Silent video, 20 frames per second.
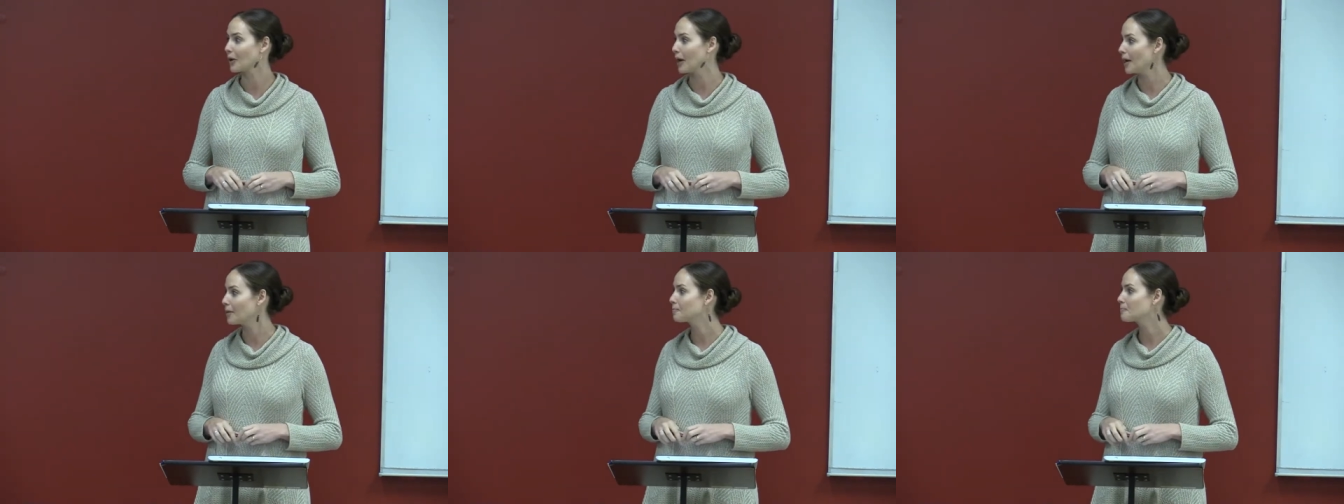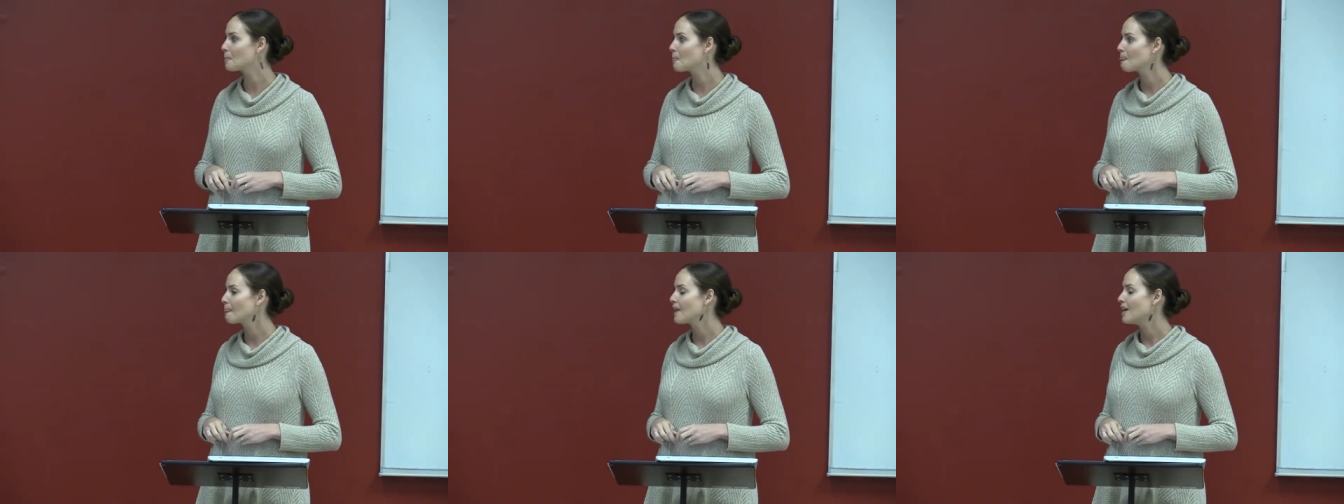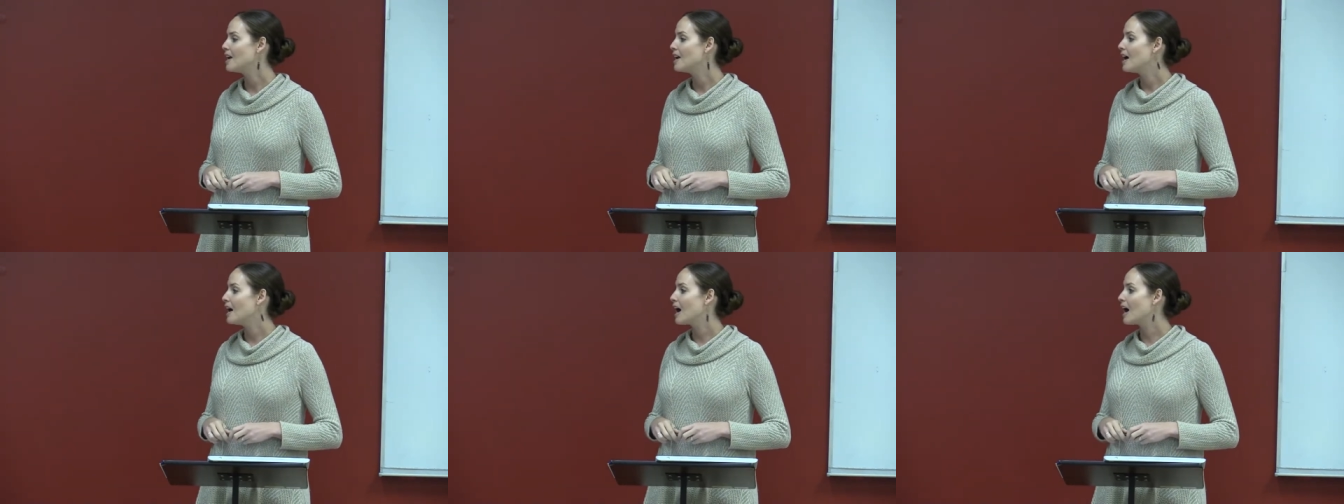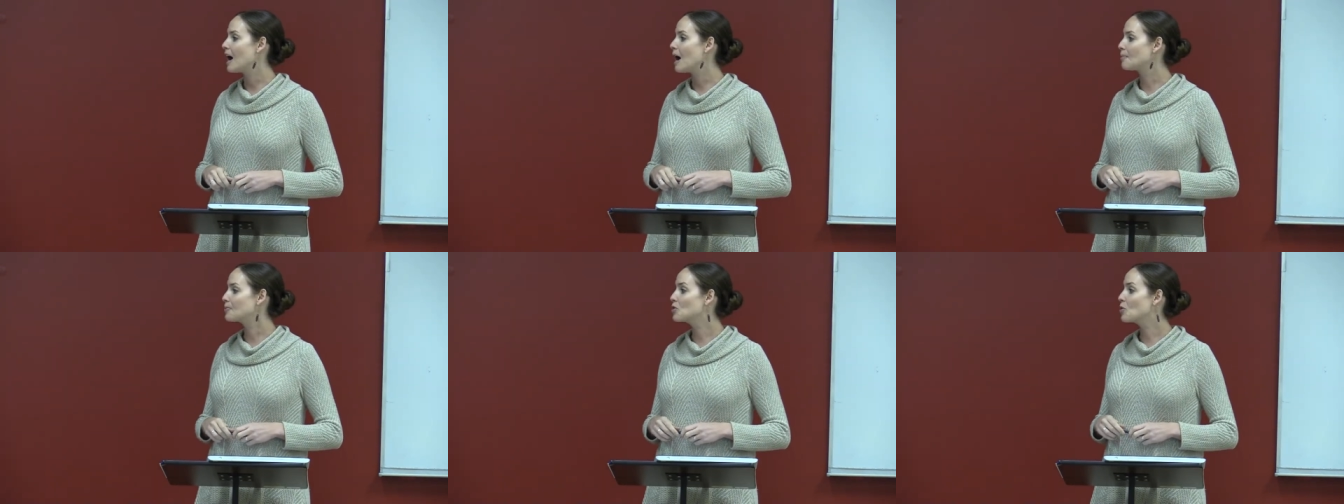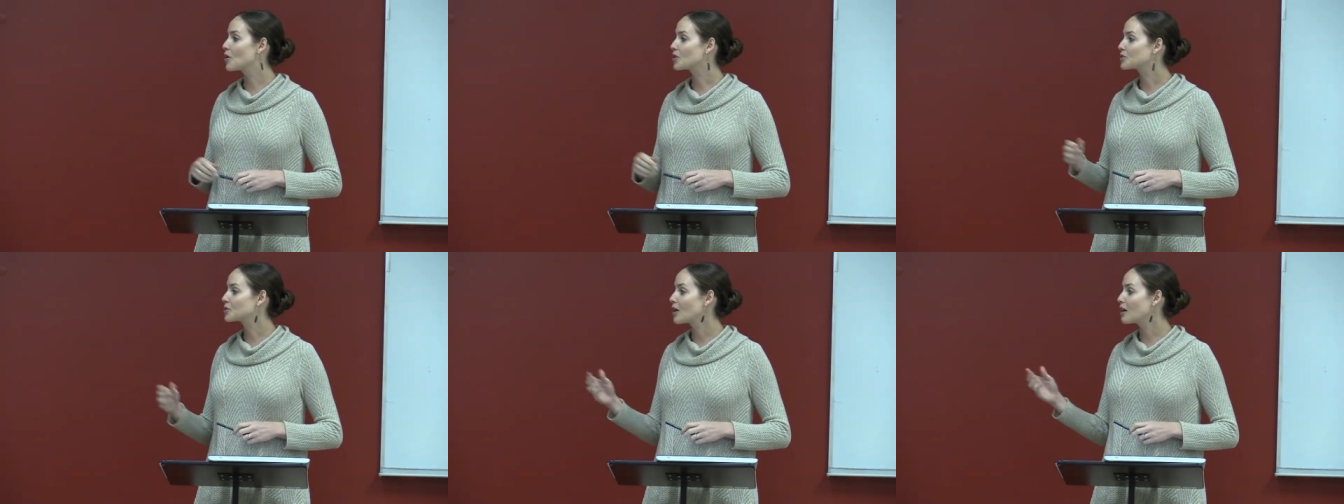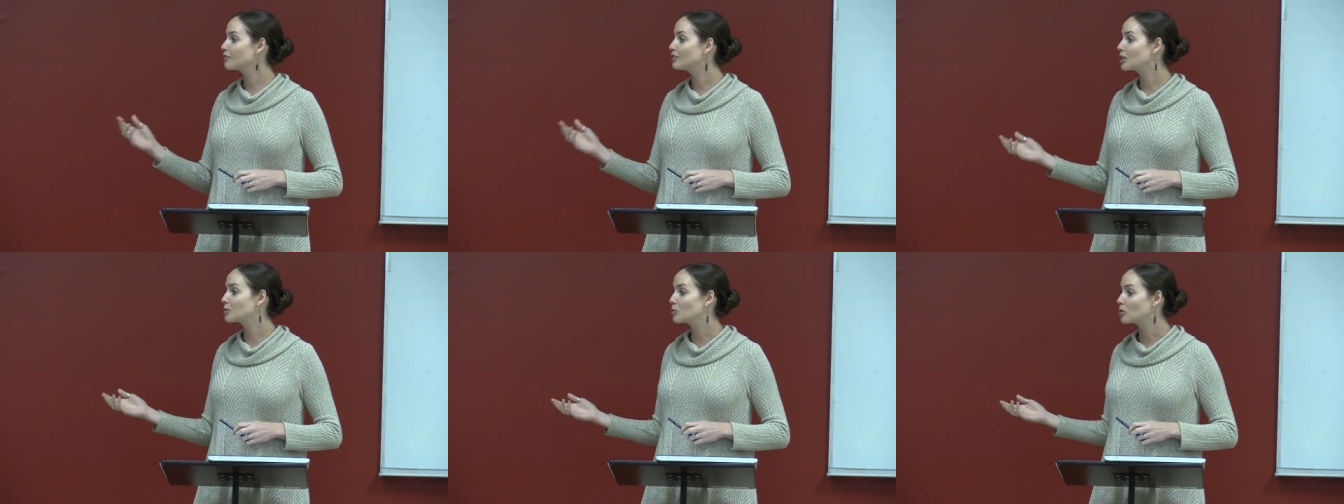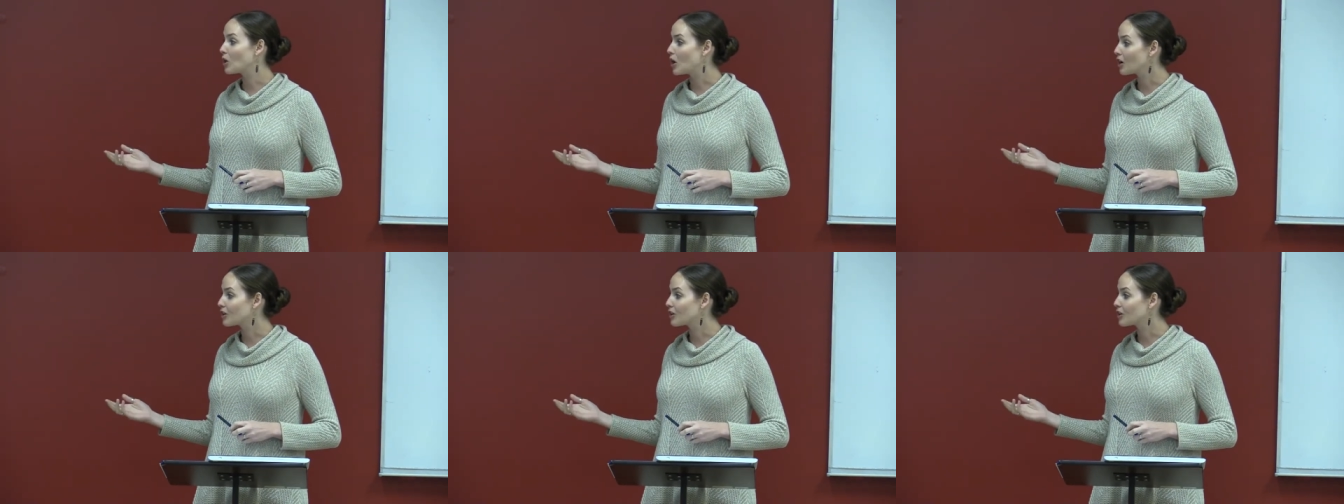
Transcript: okay? Um, you also have liberal